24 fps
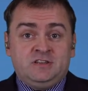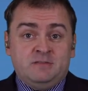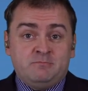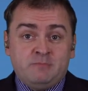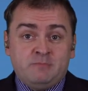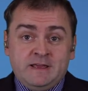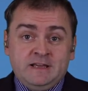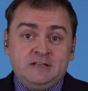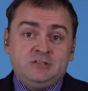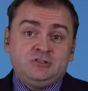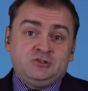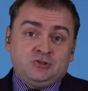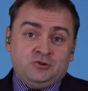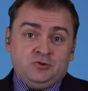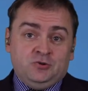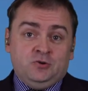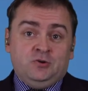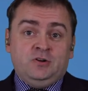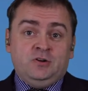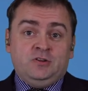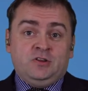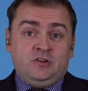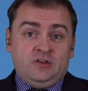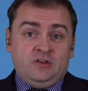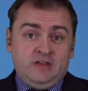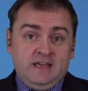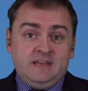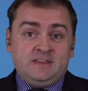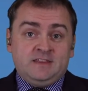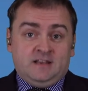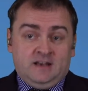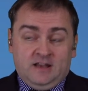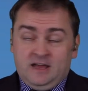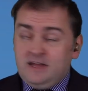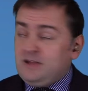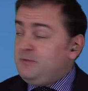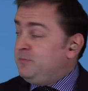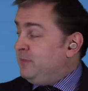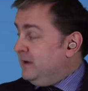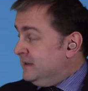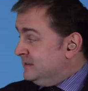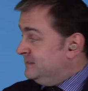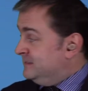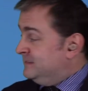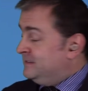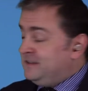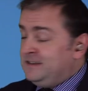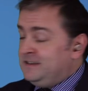then make sure that you hit the like
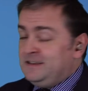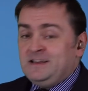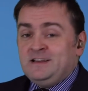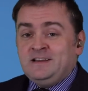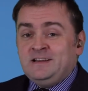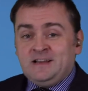button